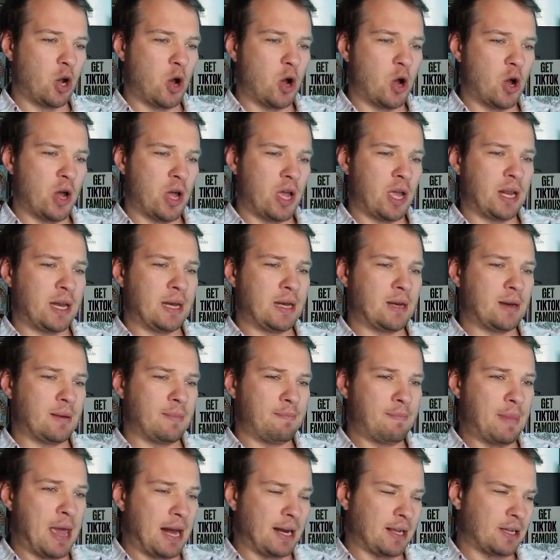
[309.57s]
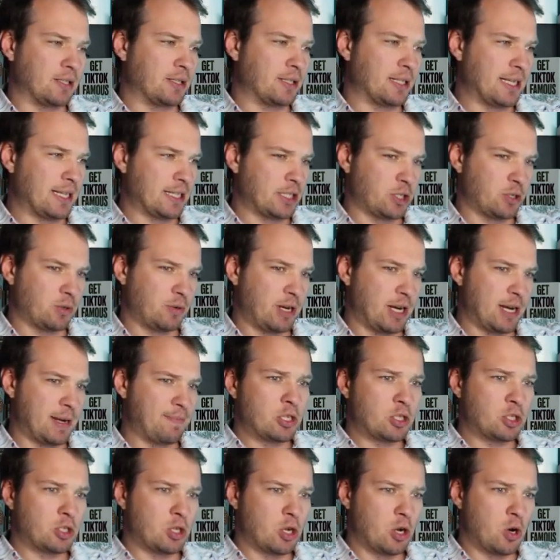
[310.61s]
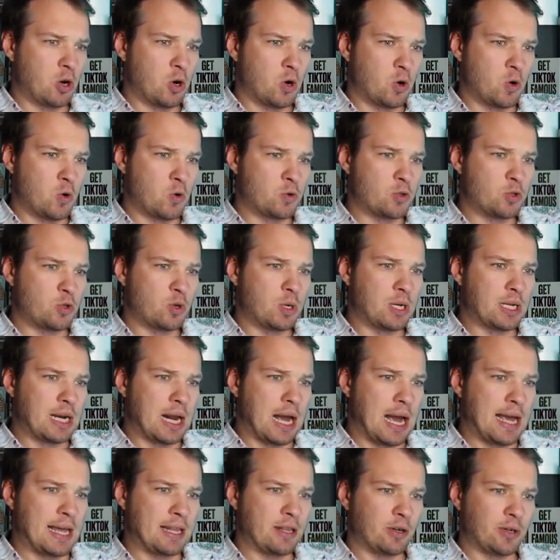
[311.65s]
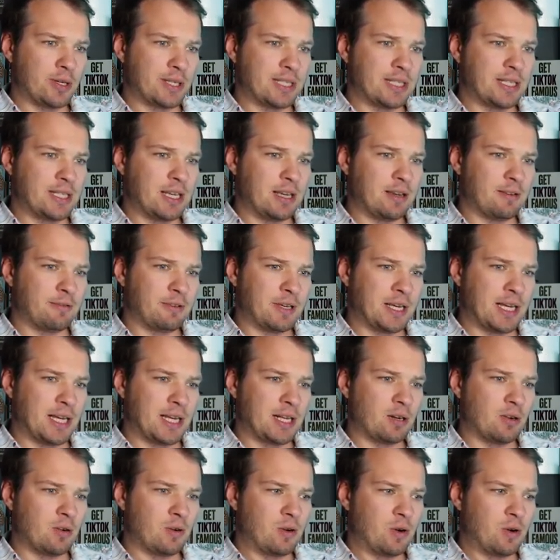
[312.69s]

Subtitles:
on medical history. So you can either give it